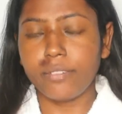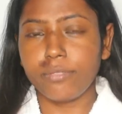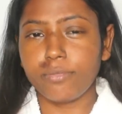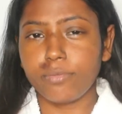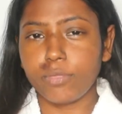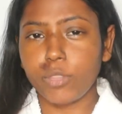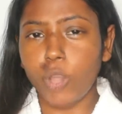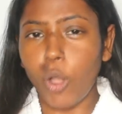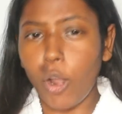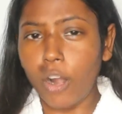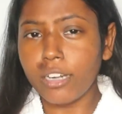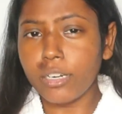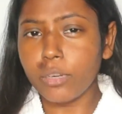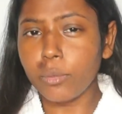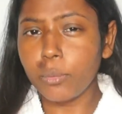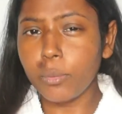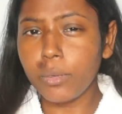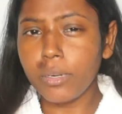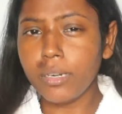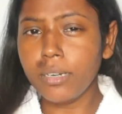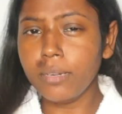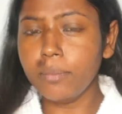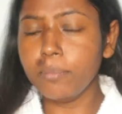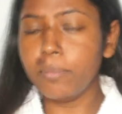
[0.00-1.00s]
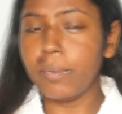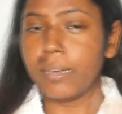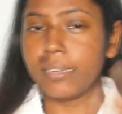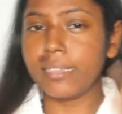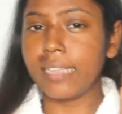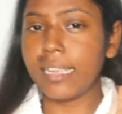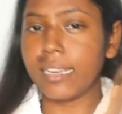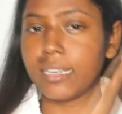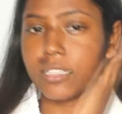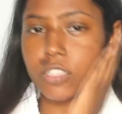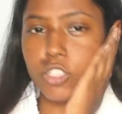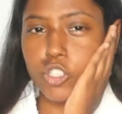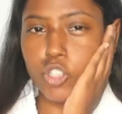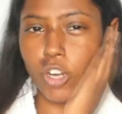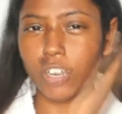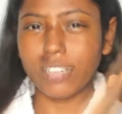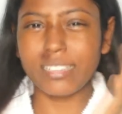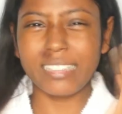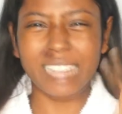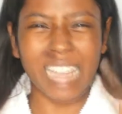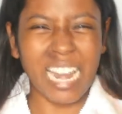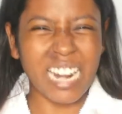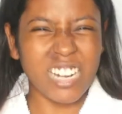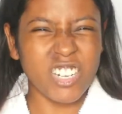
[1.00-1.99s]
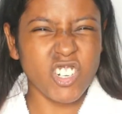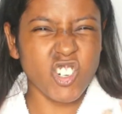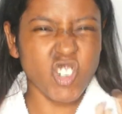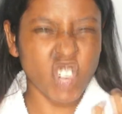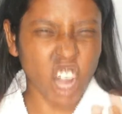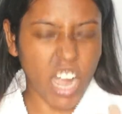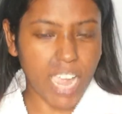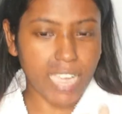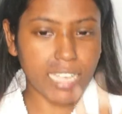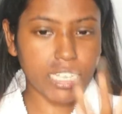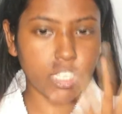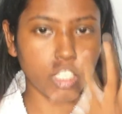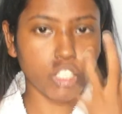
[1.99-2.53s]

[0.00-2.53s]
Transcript: thought it would, but then it's not that drying.